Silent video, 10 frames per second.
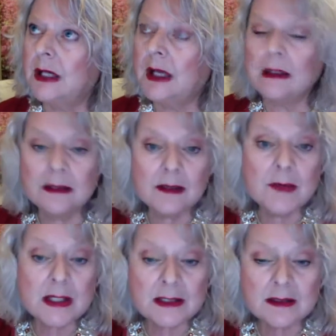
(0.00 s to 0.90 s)

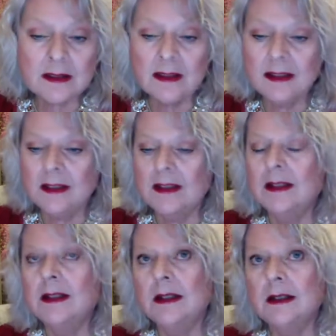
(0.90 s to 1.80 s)
alchemist.
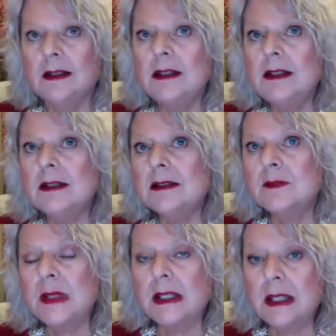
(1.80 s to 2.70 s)
He is
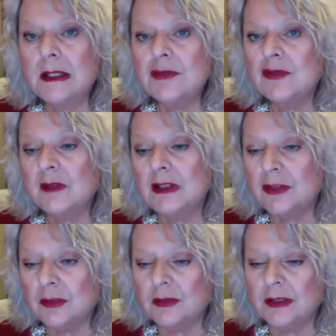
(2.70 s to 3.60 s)
Michele
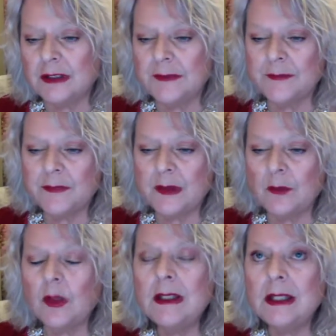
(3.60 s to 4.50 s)
Giovagnoli.
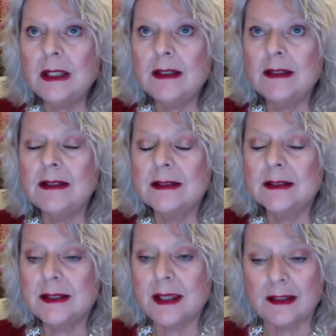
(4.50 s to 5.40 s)
One day he
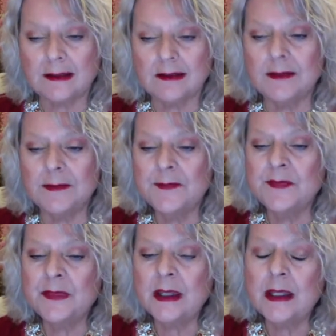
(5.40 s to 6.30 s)
said,
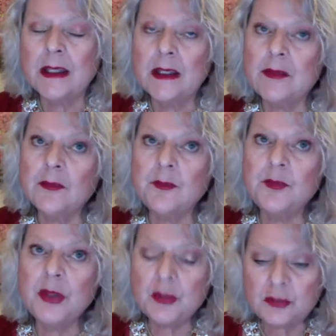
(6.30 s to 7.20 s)
if
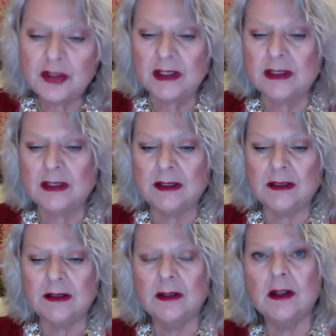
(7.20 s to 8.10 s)
beauty
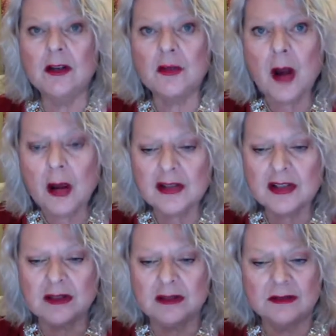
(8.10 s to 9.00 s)

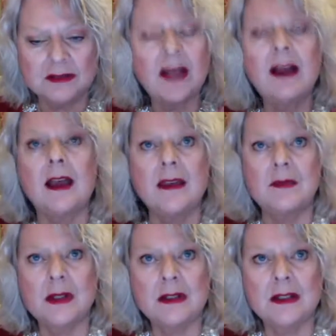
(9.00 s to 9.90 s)
crossed time,